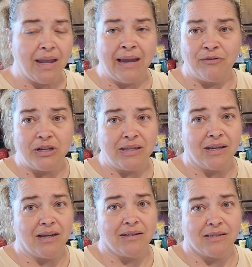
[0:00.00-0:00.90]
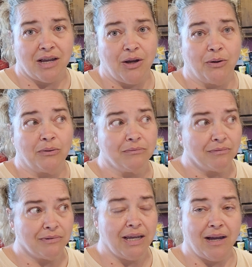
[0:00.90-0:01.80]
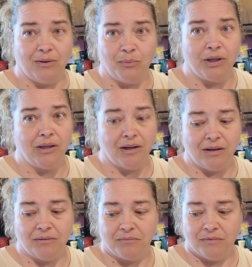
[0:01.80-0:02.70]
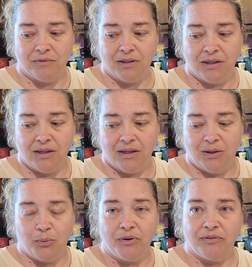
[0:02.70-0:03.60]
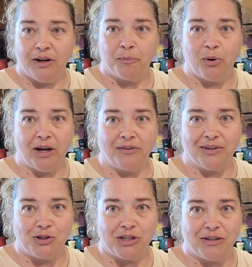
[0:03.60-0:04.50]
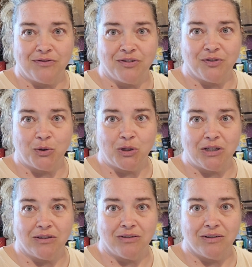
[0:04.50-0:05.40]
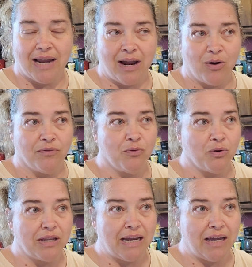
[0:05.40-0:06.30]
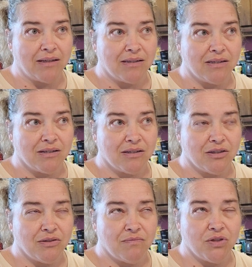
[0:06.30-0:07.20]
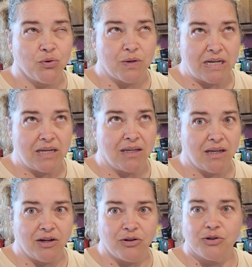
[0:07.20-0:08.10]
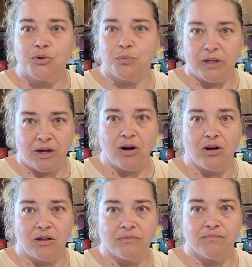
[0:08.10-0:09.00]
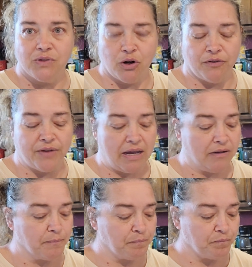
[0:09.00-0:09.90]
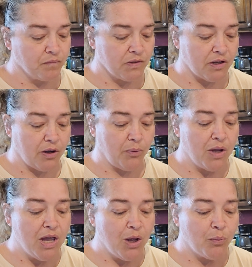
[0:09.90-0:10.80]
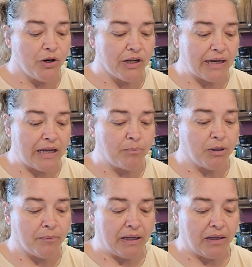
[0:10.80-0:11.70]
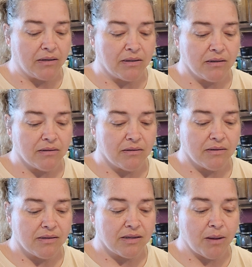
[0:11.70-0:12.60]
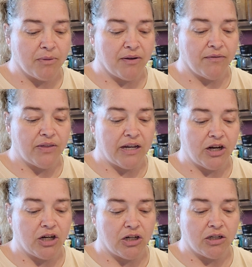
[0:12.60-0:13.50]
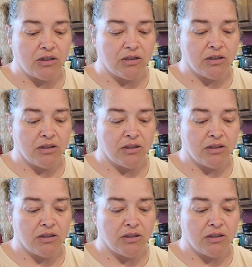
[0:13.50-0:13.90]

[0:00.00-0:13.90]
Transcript: everything. So yeah, we're very proud of ourselves for the next 3 years we are certified. So we're going to implement some of their